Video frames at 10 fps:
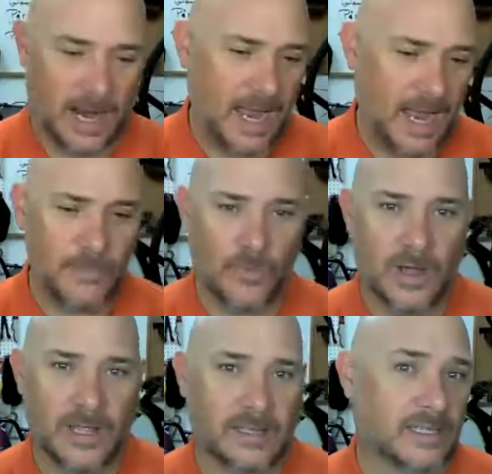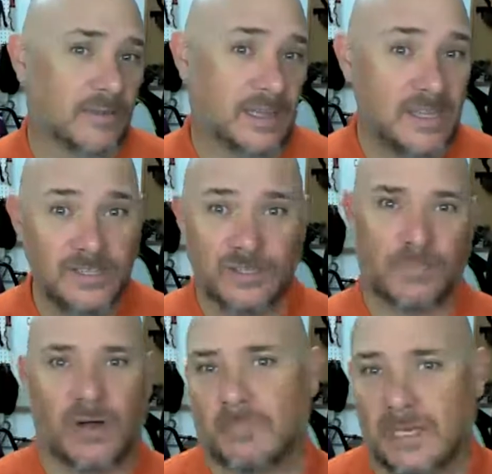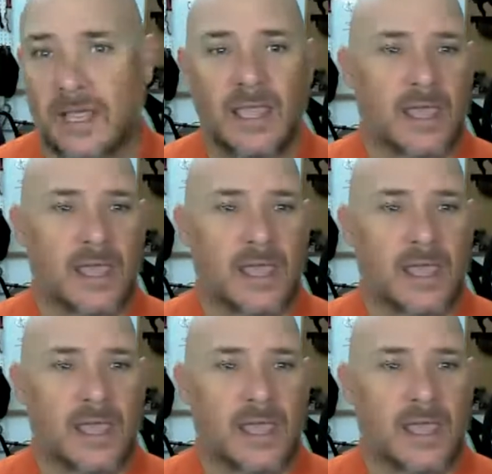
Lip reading: I want to live in this apartment.